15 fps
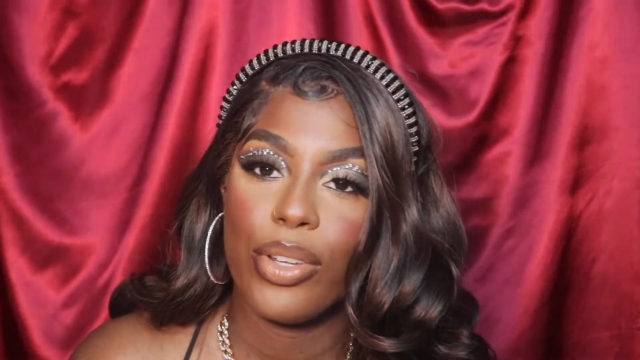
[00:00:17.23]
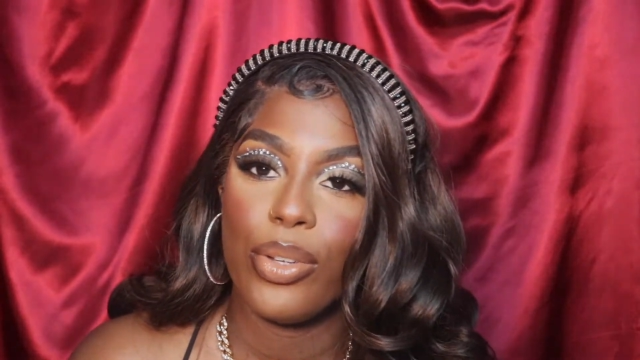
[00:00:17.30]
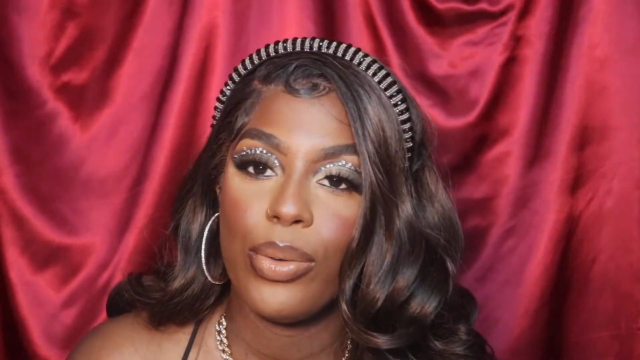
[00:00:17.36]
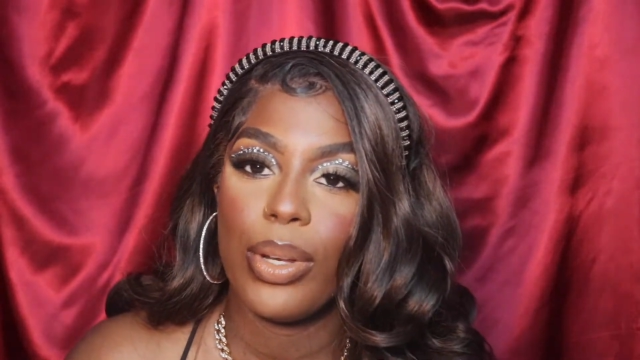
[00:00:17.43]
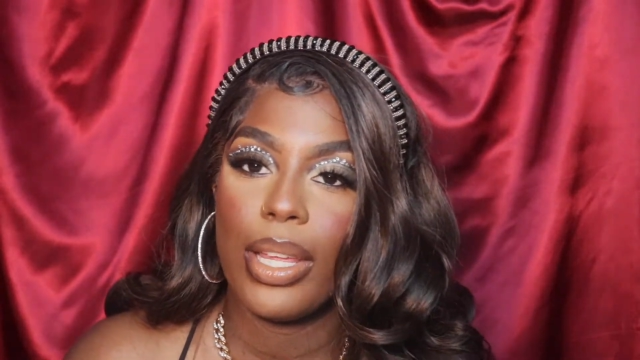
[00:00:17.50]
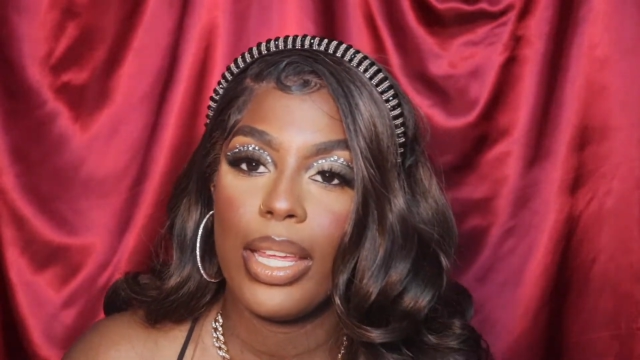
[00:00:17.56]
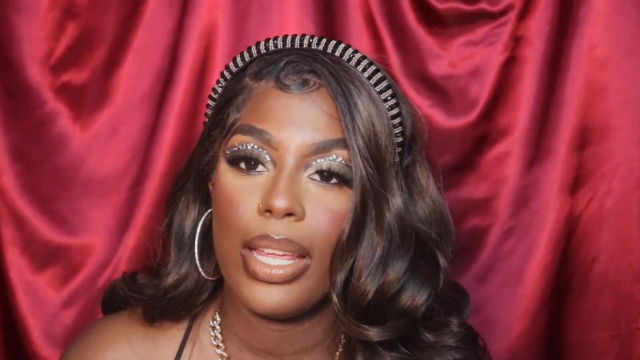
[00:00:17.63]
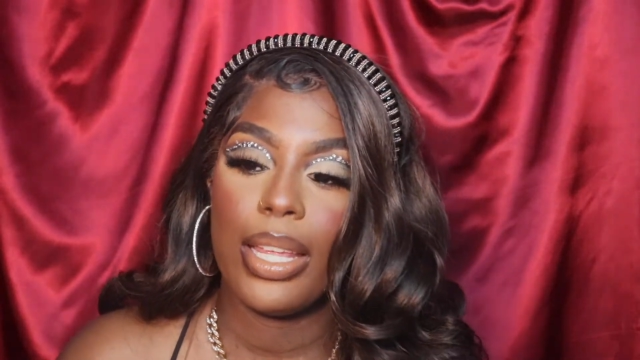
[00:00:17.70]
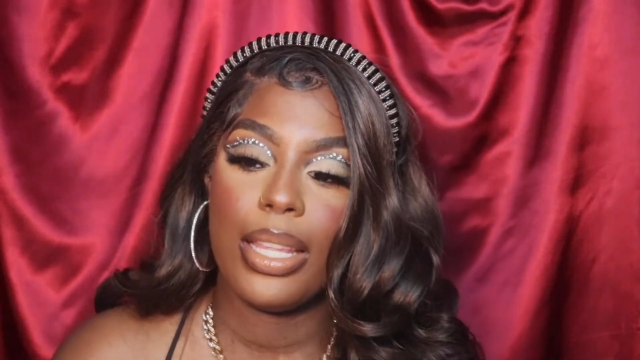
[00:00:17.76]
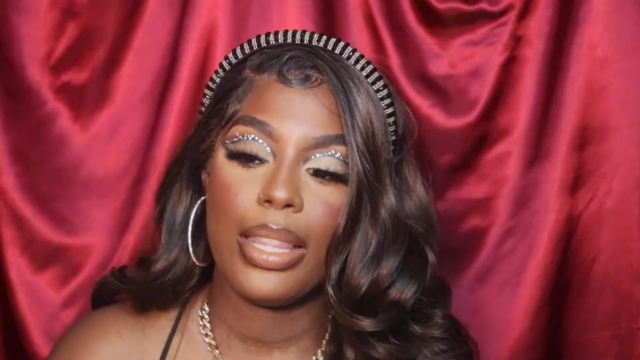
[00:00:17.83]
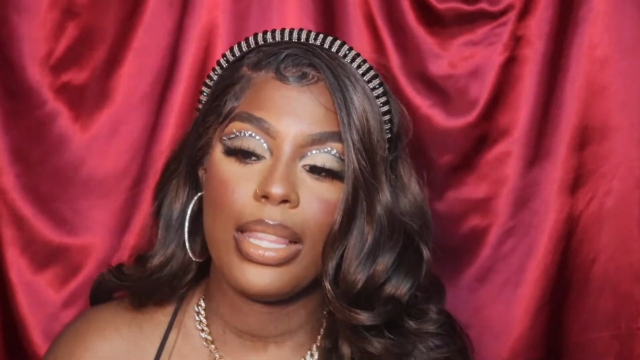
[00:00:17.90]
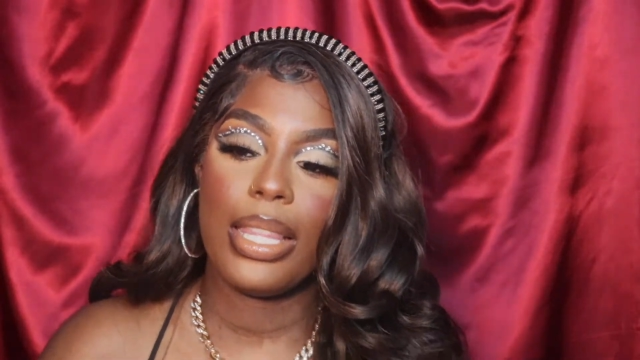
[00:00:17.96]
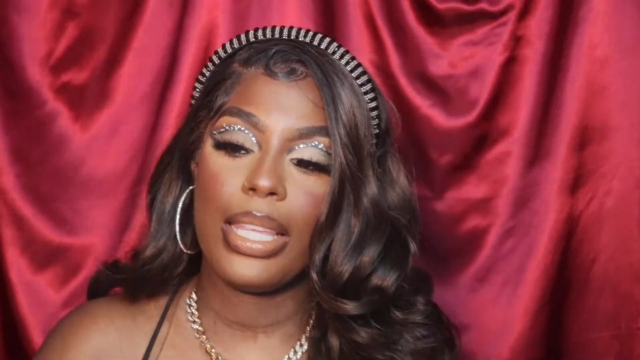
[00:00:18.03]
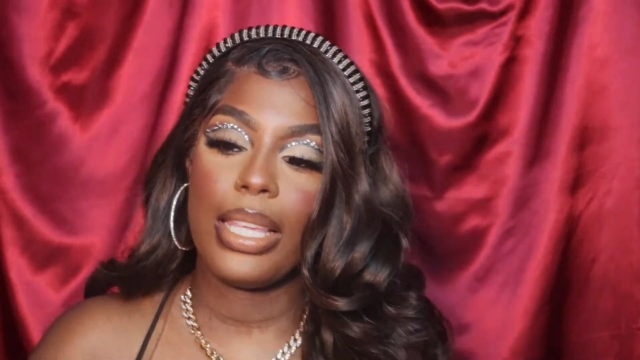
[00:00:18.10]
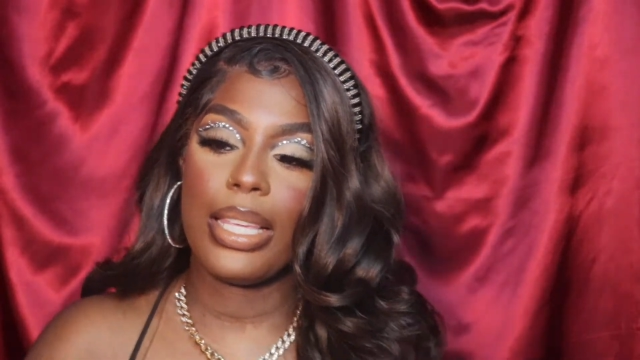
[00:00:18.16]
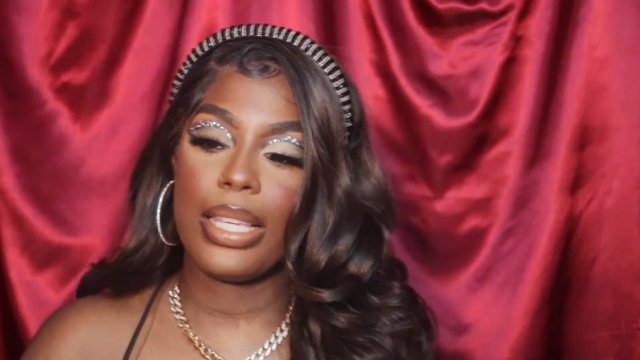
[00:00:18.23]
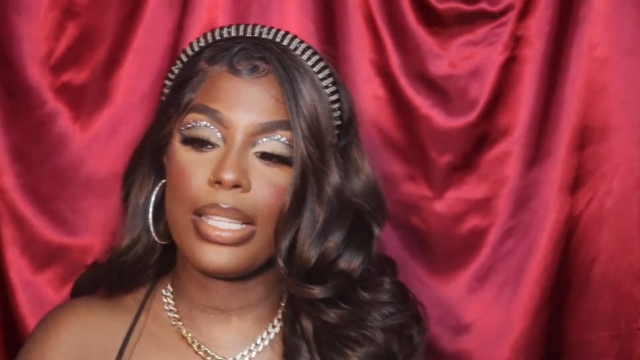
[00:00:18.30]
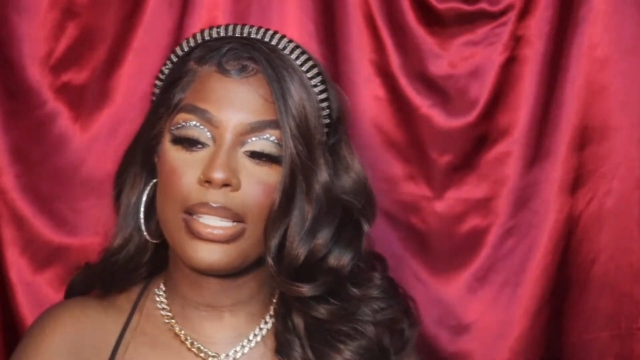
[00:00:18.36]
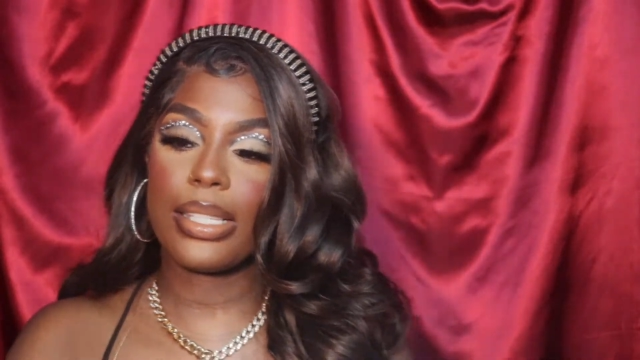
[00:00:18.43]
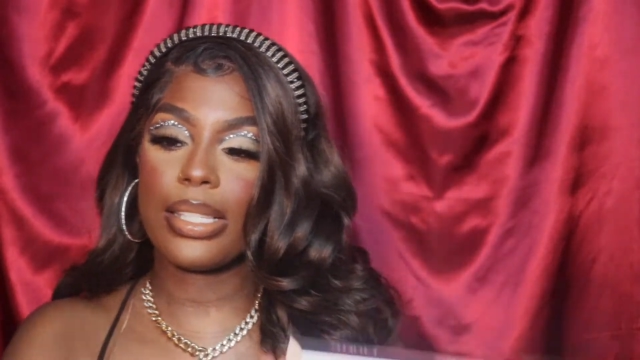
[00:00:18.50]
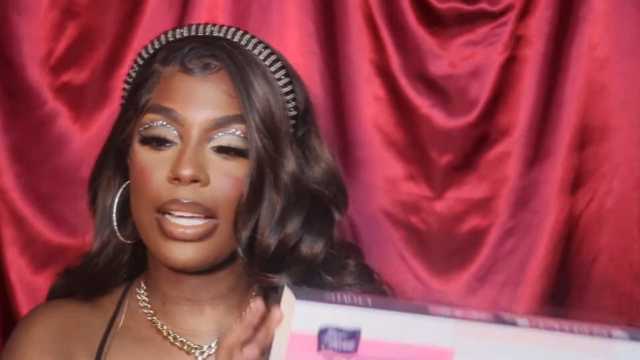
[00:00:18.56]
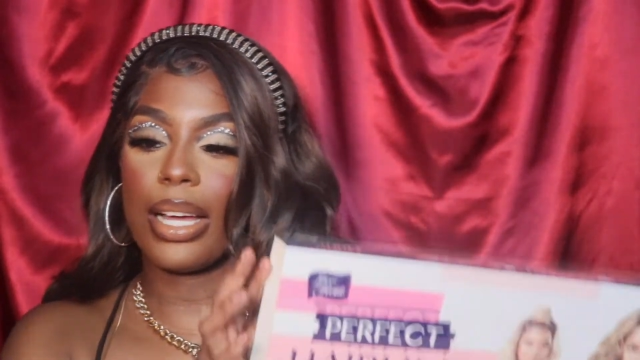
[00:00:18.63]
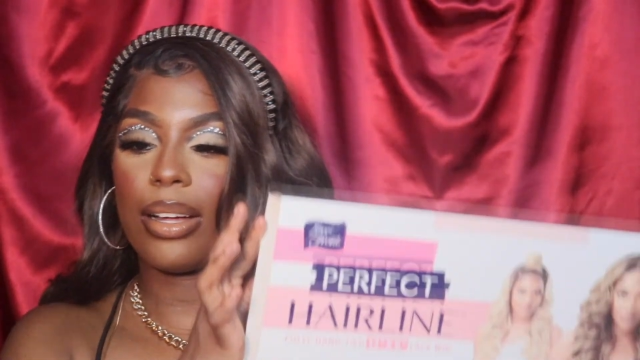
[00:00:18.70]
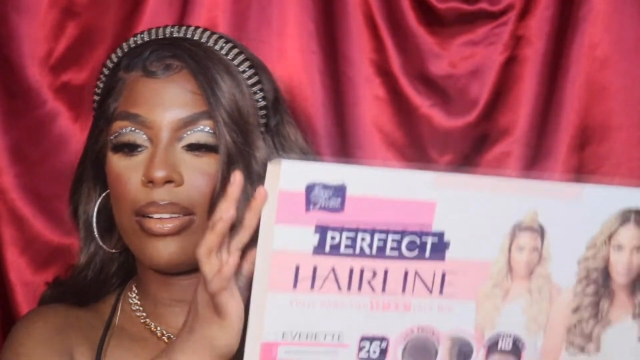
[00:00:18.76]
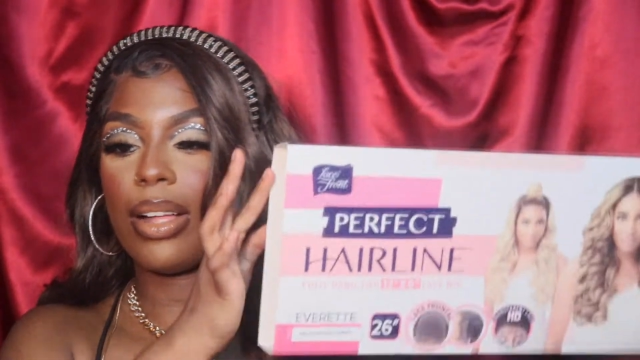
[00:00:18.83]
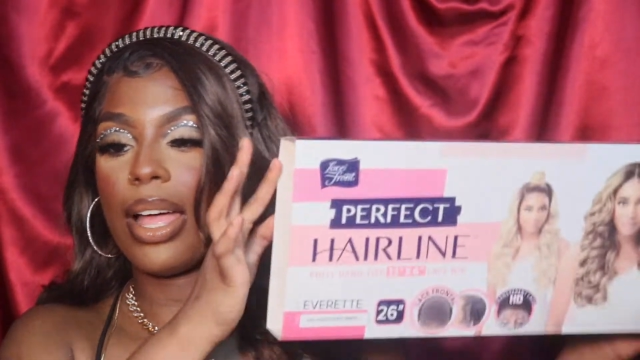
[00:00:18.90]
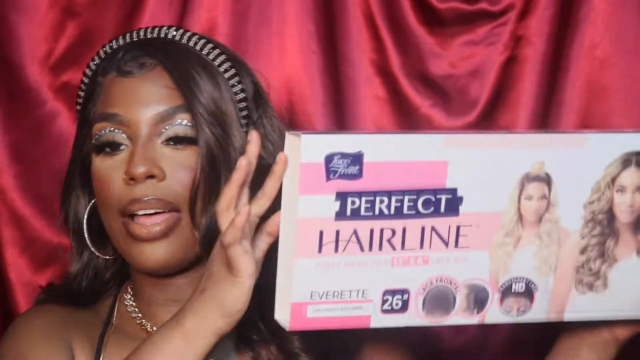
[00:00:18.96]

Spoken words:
unit in the style